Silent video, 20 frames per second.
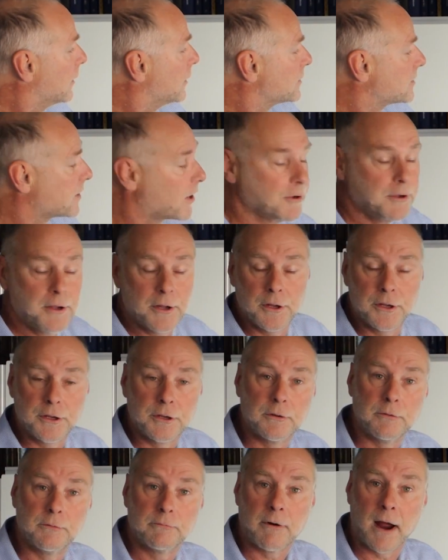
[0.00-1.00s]
So
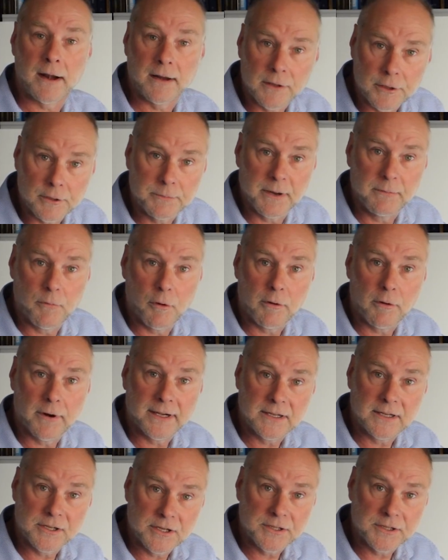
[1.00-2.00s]
you run a little bit more
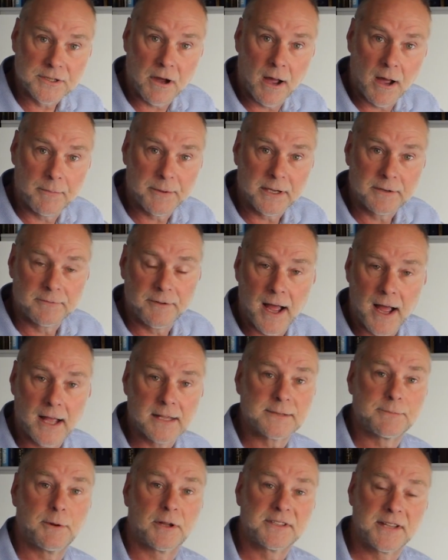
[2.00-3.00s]
ignition timing
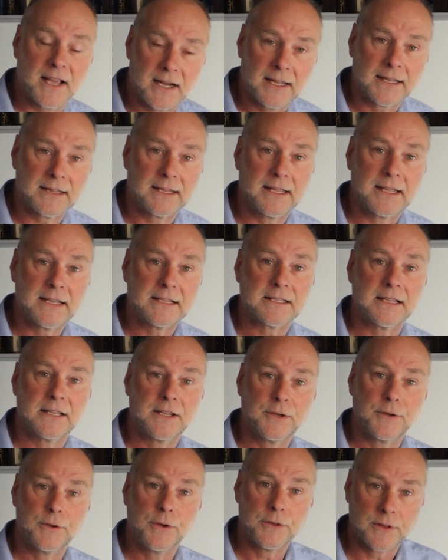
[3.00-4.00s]
advance by telling the
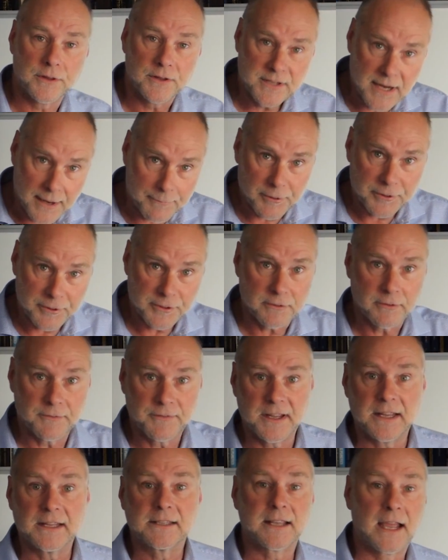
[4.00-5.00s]
ECU that the temperature of
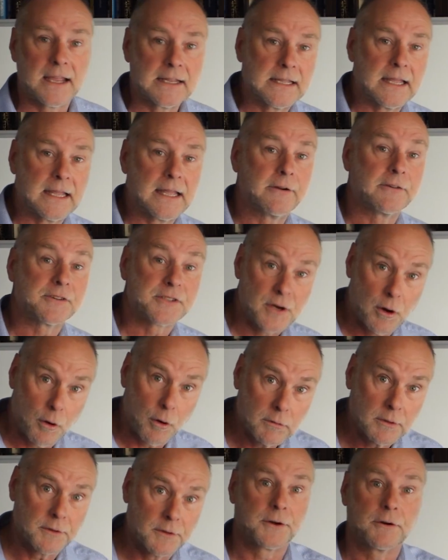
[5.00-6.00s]
the intake air is
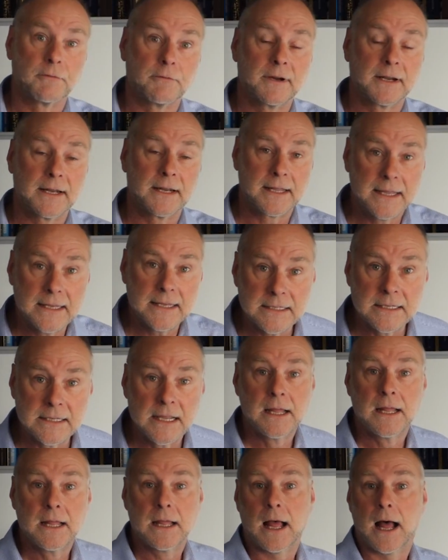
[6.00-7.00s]
cooler than it really is.
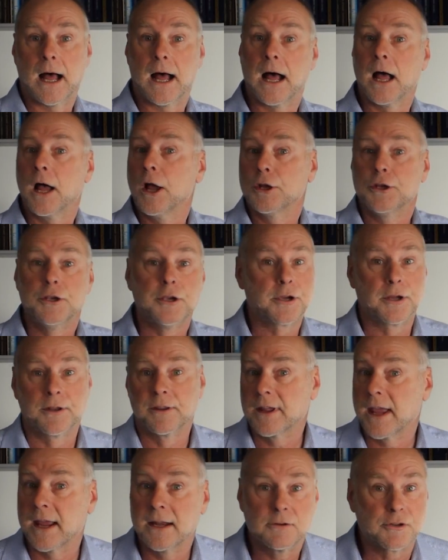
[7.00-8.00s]
You can
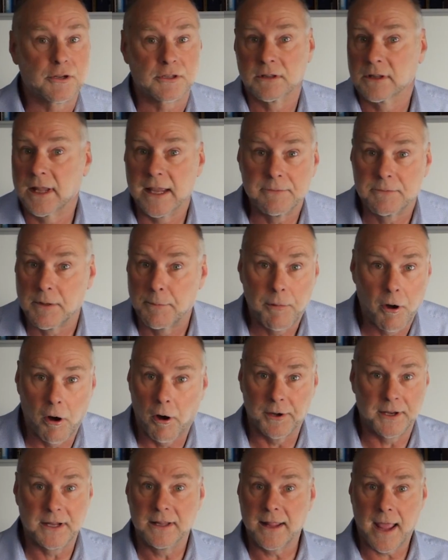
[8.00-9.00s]
then just leave the
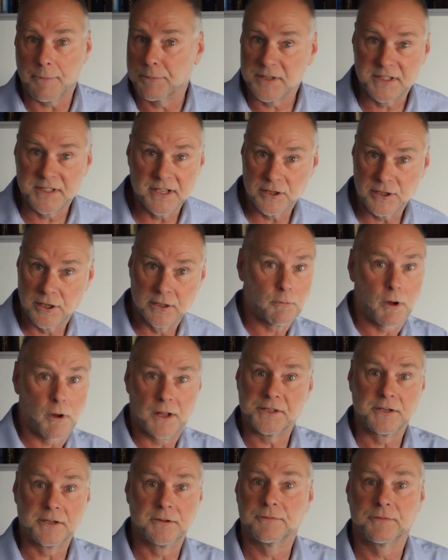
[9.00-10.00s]
pot in that position
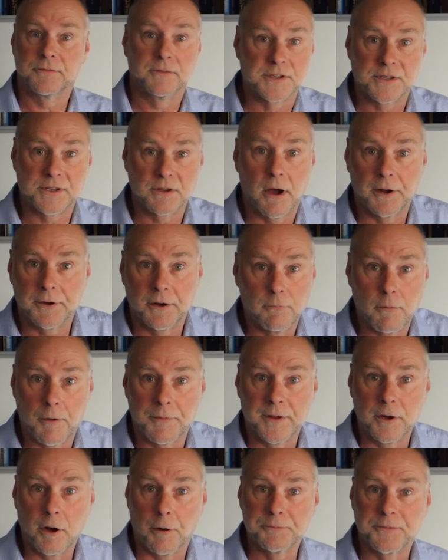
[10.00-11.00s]
once you've decided on what
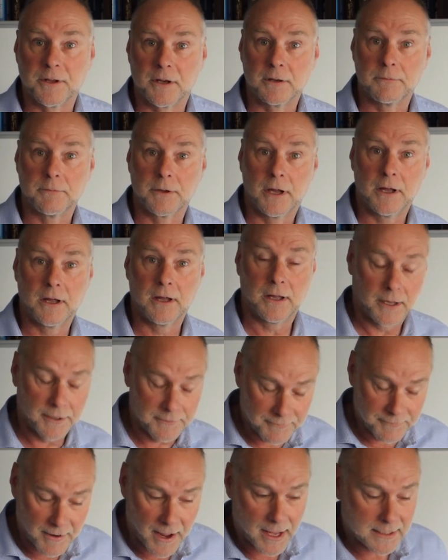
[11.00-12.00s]
the optimal
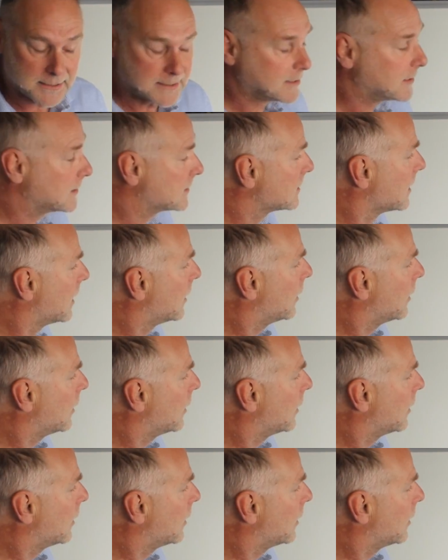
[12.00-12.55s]
advance is,